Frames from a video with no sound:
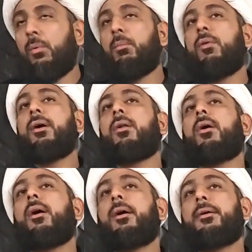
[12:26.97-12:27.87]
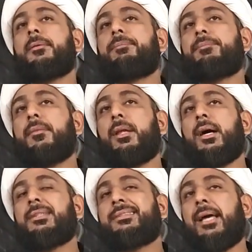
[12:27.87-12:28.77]
Moving along,
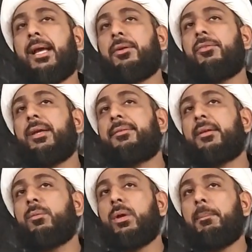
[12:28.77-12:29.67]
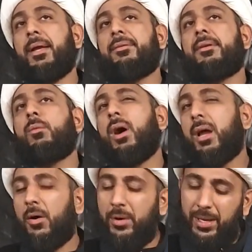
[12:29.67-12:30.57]
the second reason we mentioned
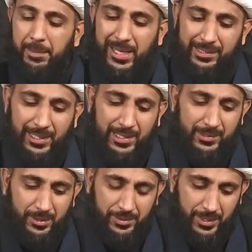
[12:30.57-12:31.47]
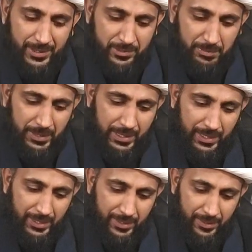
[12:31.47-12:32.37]
why our ibadat are not
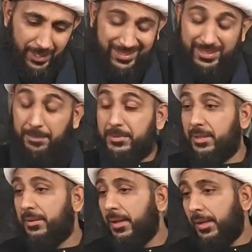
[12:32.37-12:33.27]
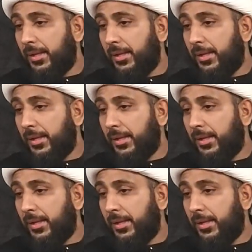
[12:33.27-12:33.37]
being accepted.